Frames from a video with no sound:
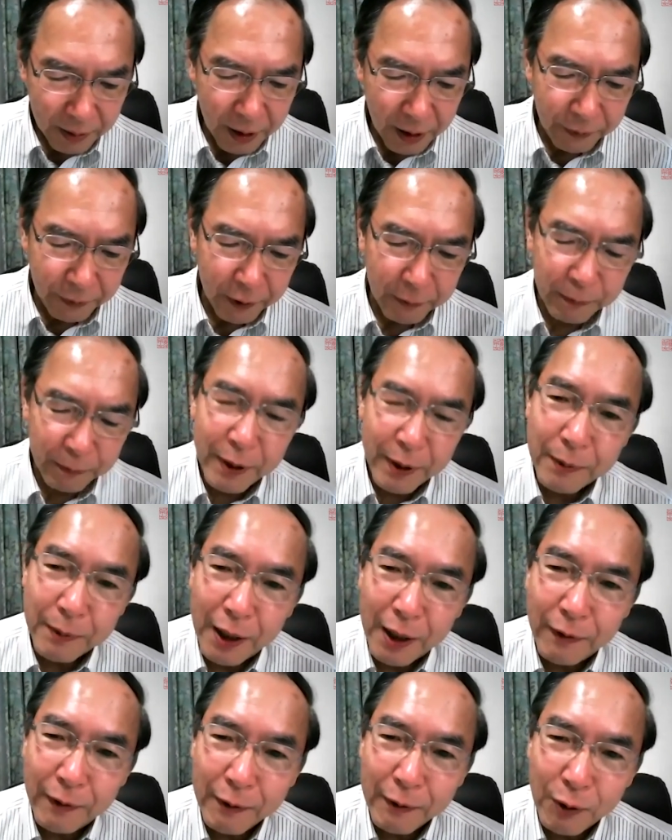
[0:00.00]

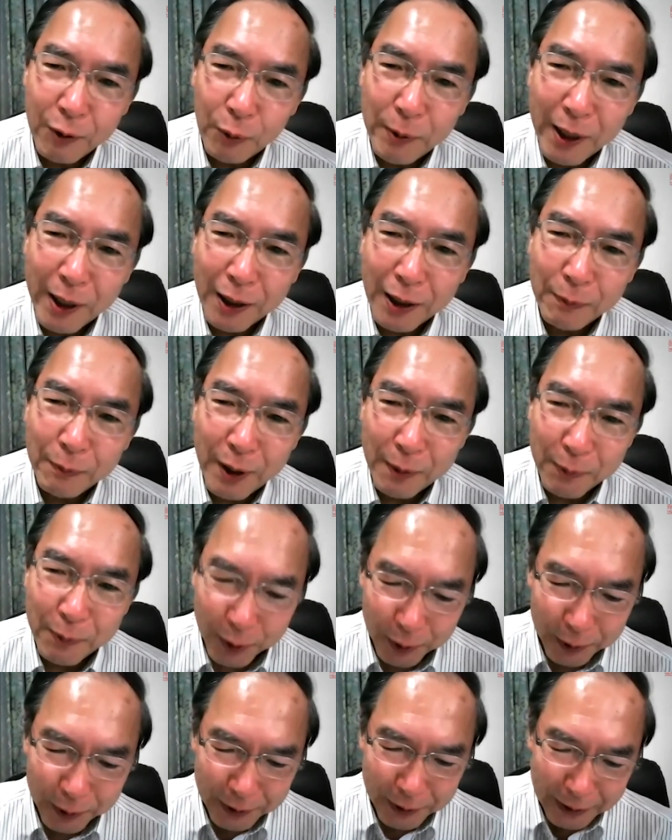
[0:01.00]
leaving no behind
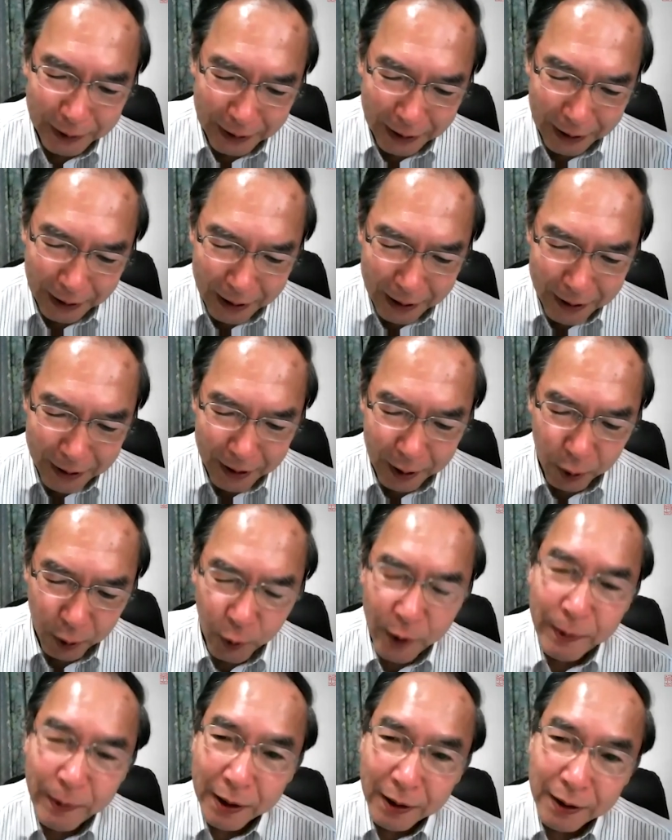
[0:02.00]
people as
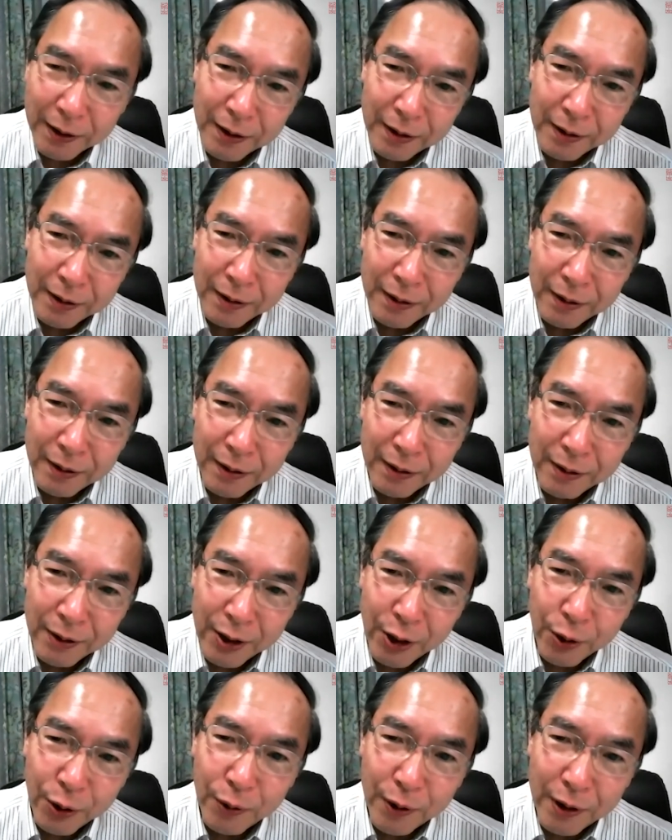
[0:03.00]
women,
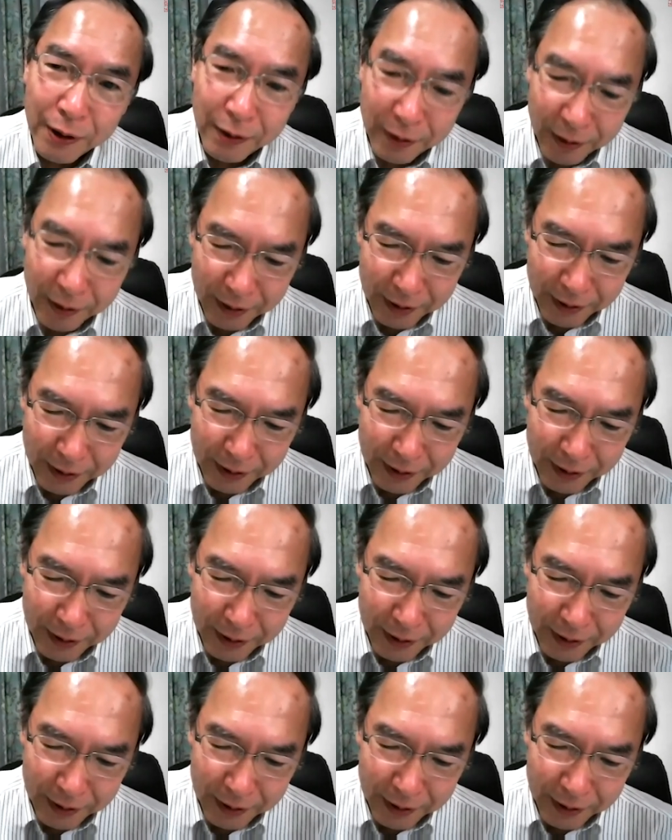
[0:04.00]
children,